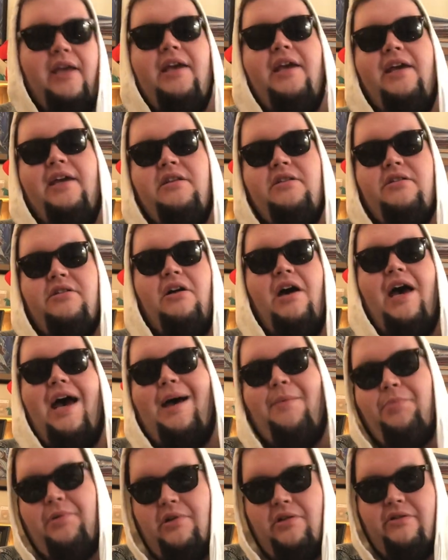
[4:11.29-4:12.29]
into
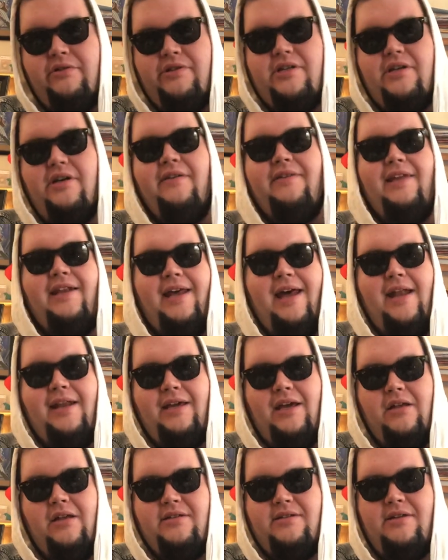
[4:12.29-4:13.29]
Appaloosa and then adding
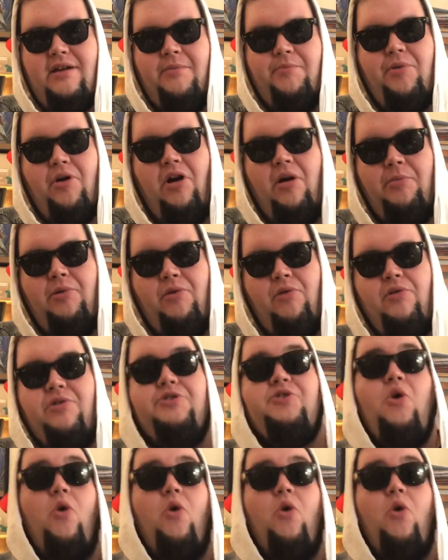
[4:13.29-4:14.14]
on subpar boards,